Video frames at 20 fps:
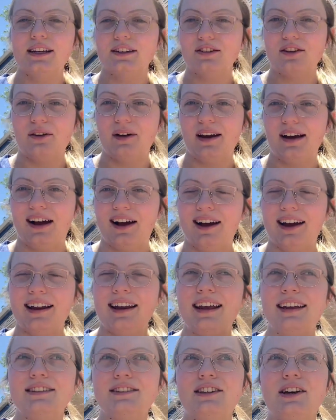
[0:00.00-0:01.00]
going on,
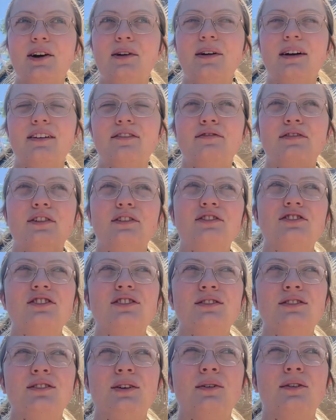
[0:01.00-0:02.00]
and so it feels
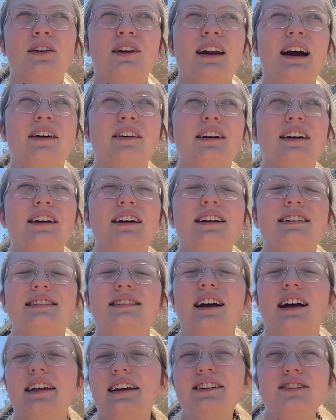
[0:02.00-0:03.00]
just so good out here. It's
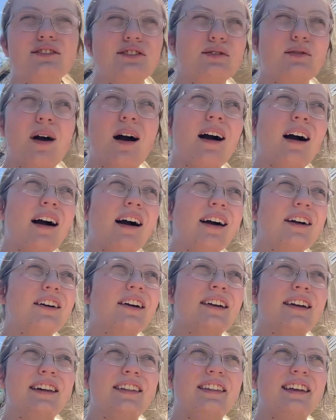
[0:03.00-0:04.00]
not like too hot or
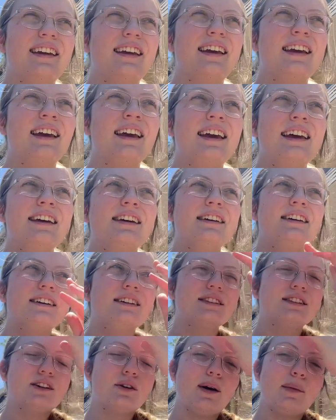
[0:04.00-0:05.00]
anything.
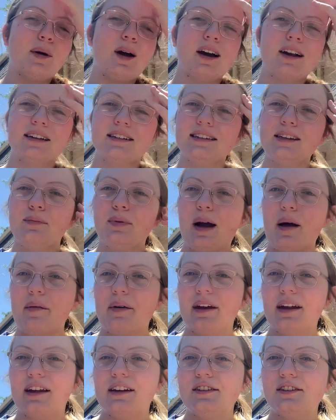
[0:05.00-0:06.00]
So I'm honestly
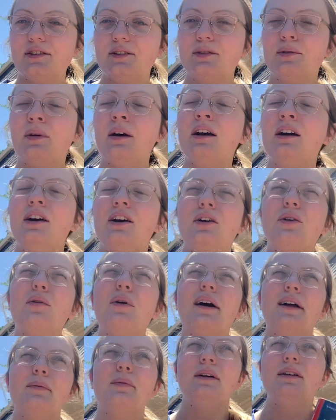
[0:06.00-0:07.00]
probably gonna do
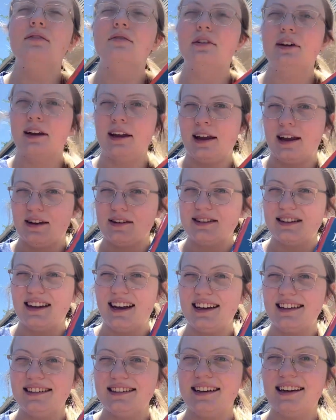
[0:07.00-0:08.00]
quite a bit of reading
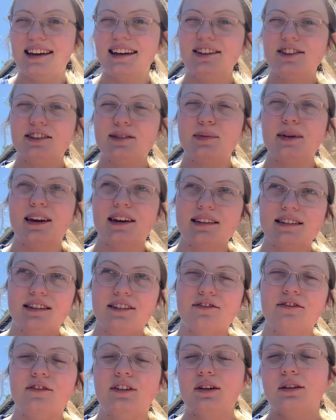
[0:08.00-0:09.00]
outside today just because
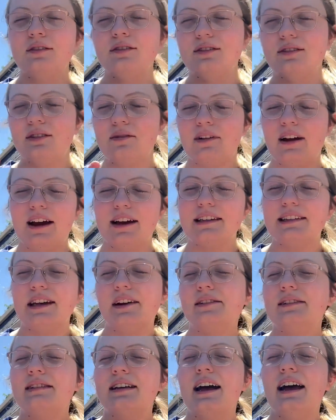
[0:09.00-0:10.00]
it feels so nice
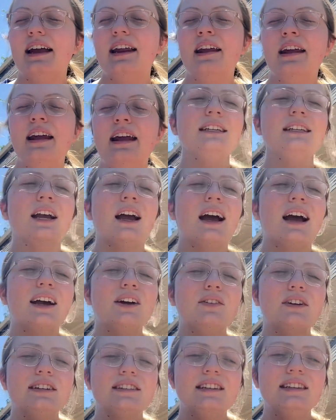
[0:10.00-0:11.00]
outside. I
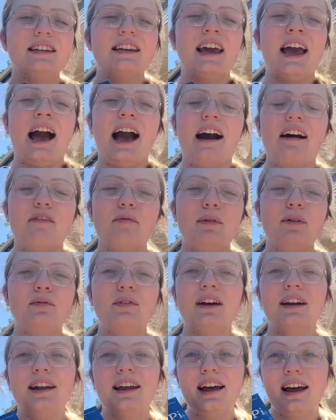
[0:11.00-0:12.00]
recently have been
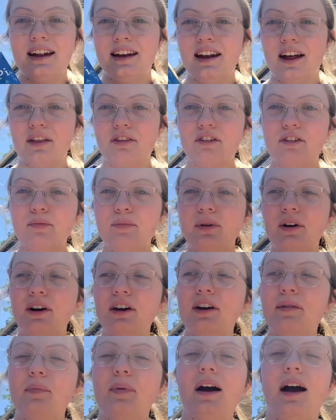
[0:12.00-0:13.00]
reading another
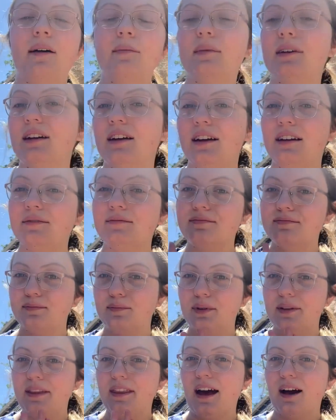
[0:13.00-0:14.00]
book, but I'm gonna
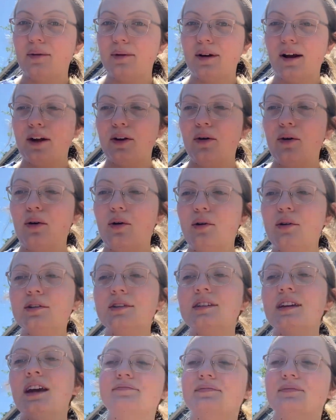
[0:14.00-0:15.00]
put that one on hold
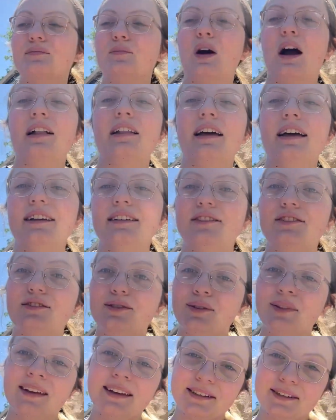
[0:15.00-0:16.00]
while I
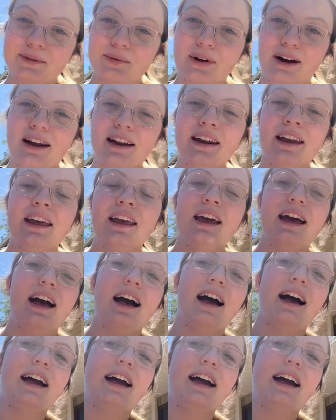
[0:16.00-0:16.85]
do this one. I